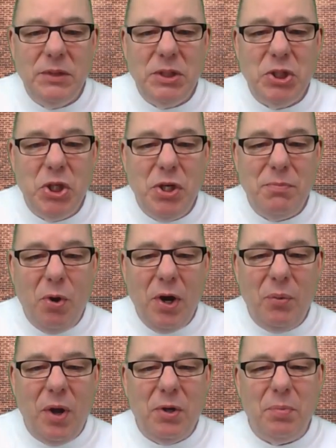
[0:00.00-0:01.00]
Good
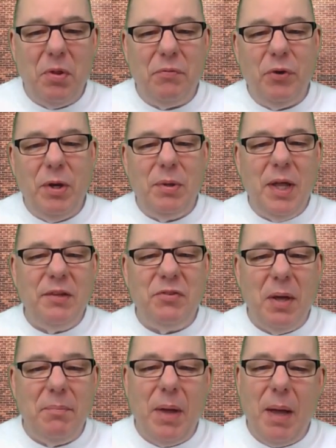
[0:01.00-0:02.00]
morning, welcome to the Freedom Alliance.
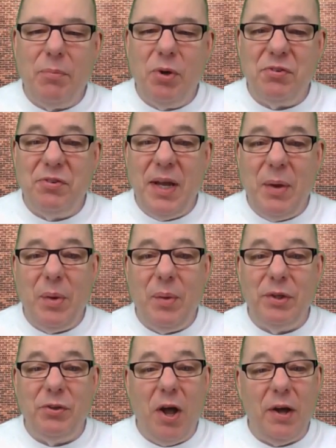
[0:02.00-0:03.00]
I'm Bob Brooks. Today we
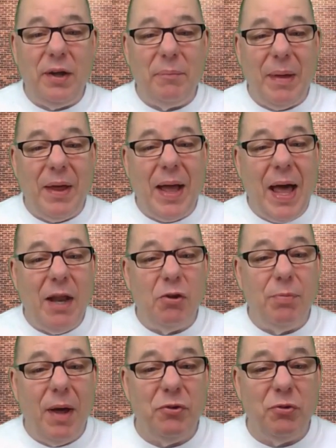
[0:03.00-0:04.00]
want to talk about how to
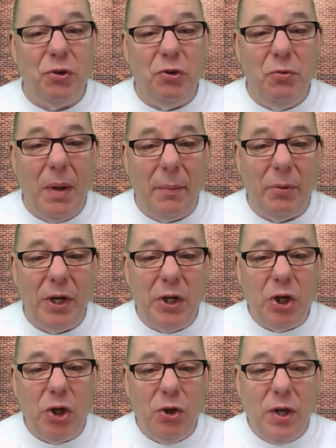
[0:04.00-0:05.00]
sponsor a new member
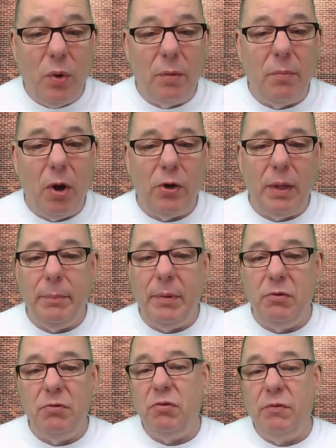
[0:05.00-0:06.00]
into your network marketing
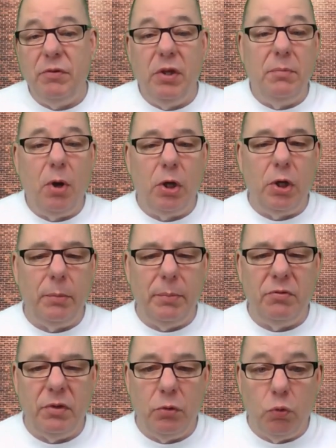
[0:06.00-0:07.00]
business, affiliate marketing
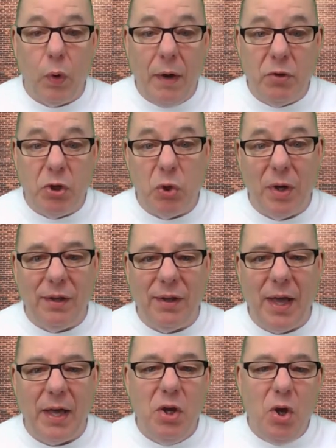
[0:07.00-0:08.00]
business, whatever you're doing
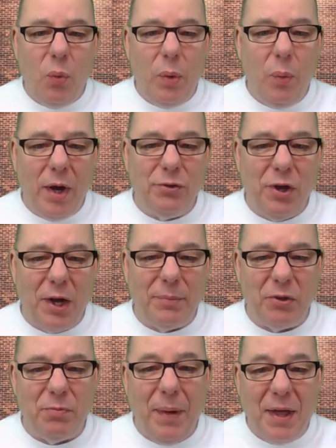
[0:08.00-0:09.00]
online. We want to talk
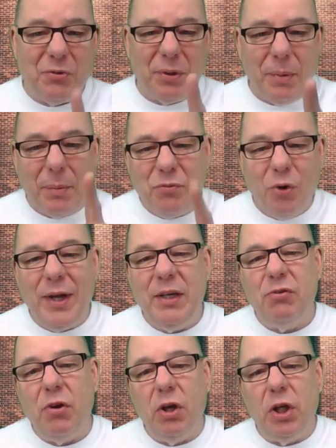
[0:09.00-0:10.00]
about sponsoring, but before I get
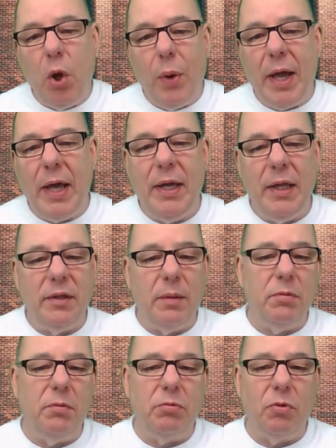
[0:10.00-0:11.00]
started, go ahead, hit
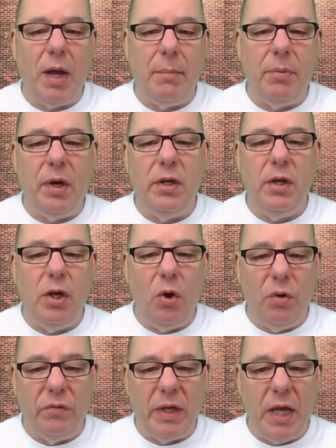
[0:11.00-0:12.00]
that subscribe button,
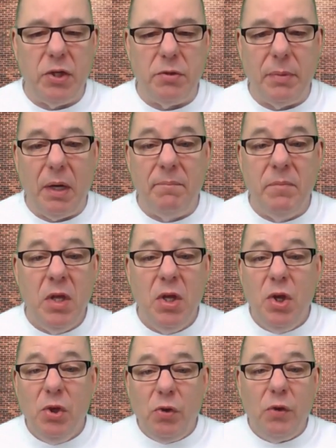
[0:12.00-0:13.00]
notification bell.
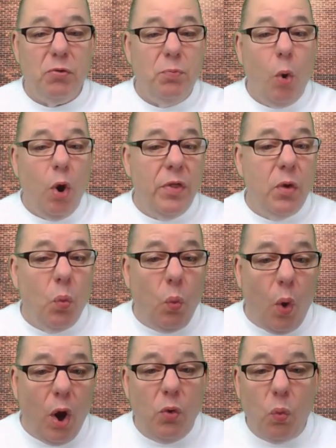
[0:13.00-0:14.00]
So there's more than
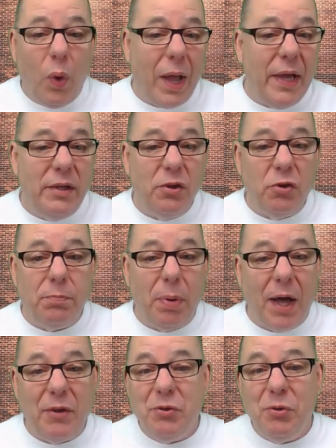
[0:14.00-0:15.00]
one way to
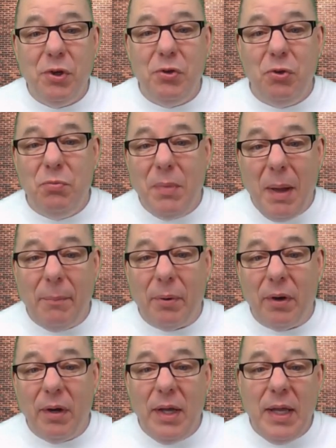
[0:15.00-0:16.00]
sponsor a new
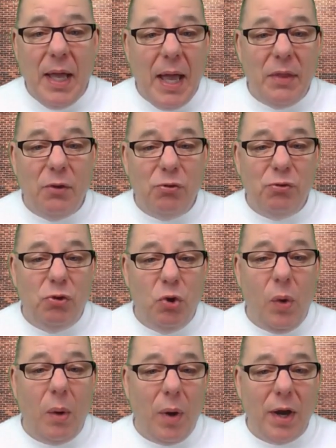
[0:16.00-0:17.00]
member. And there's
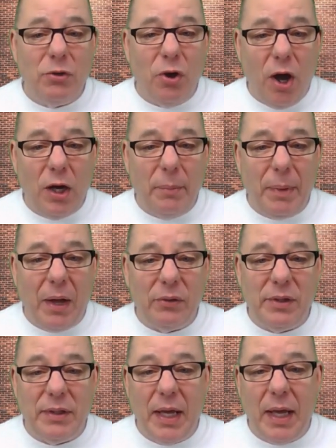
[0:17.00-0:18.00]
two I want to talk about
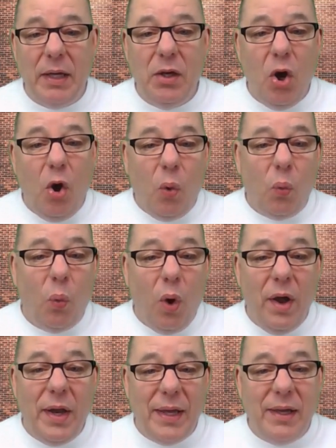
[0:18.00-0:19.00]
today.
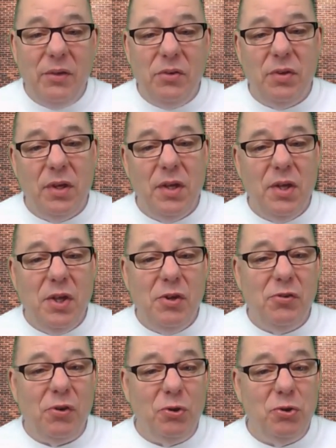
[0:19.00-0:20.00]
One is
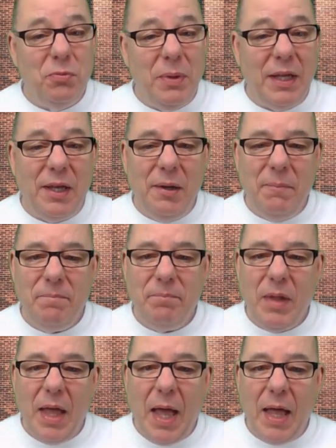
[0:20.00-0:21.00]
social media
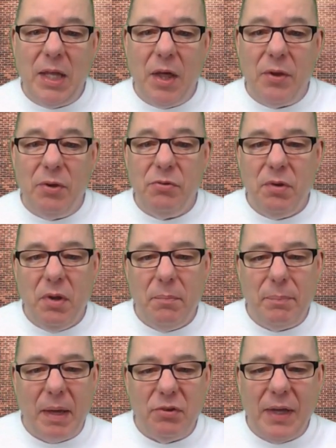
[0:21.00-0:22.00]
and the other is
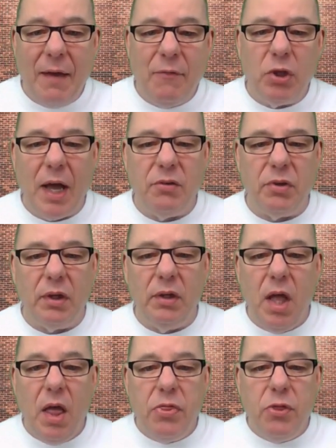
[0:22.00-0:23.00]
basic advertising.
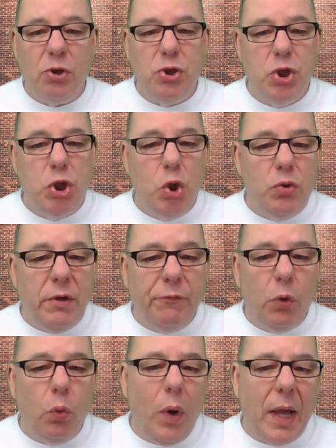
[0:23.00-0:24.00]
There are two
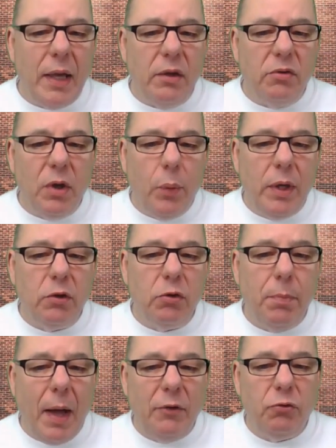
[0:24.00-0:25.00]
different ways that we can
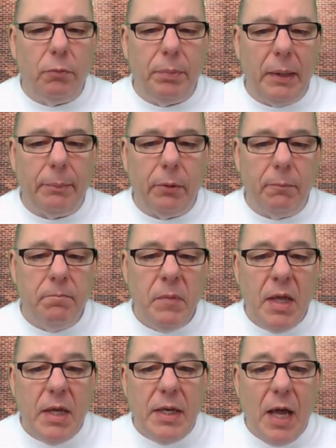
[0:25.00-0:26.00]
sponsor people.
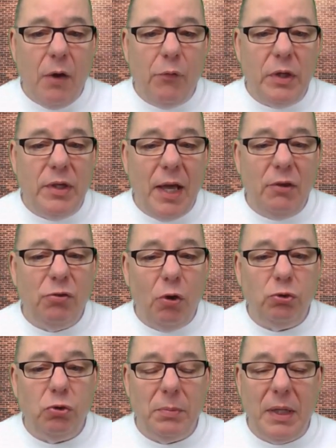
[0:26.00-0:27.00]
Now, if we take
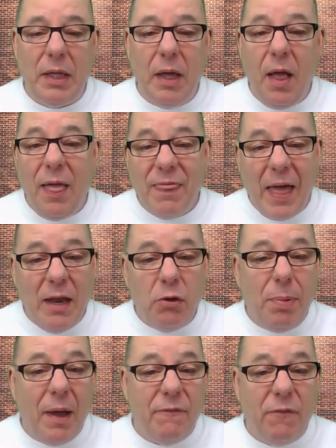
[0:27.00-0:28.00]
social media, that is
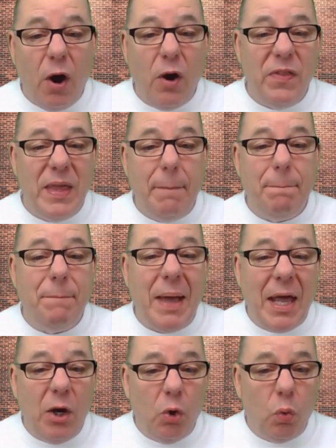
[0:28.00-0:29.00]
by far the
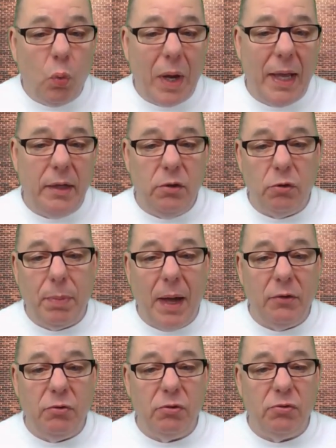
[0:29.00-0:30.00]
better way to
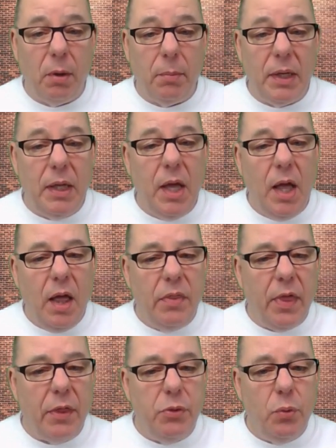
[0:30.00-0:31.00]
sponsor somebody
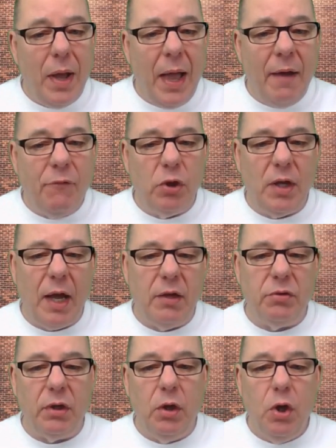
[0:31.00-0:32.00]
than through
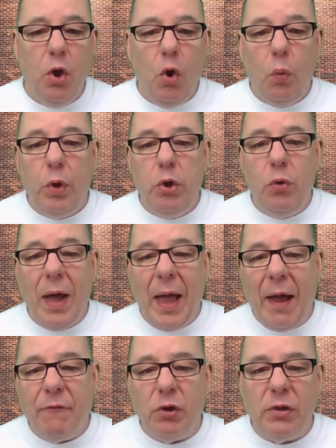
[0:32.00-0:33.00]
advertising. When you
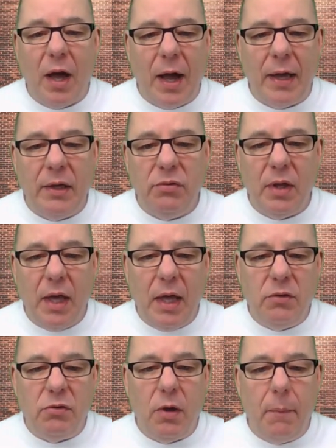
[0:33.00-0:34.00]
advertise
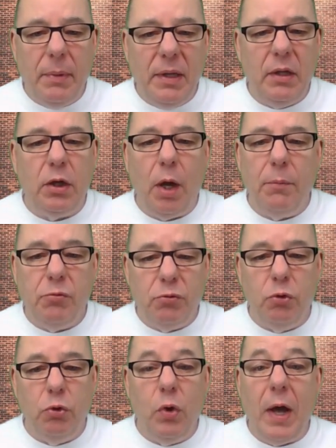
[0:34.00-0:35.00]
and somebody comes
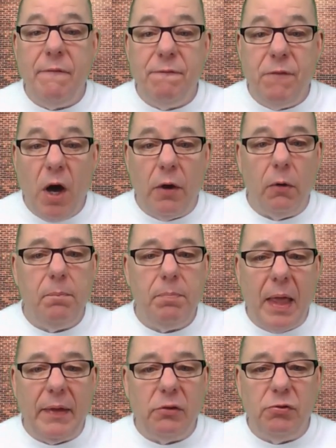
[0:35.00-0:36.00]
through a funnel,
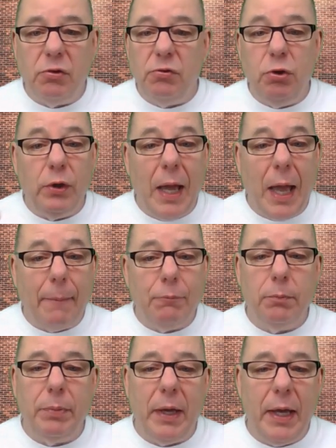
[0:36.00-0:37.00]
and that's just your
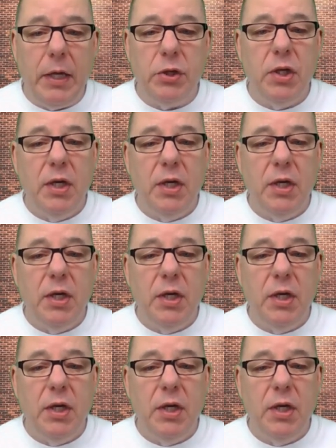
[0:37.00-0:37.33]
capture page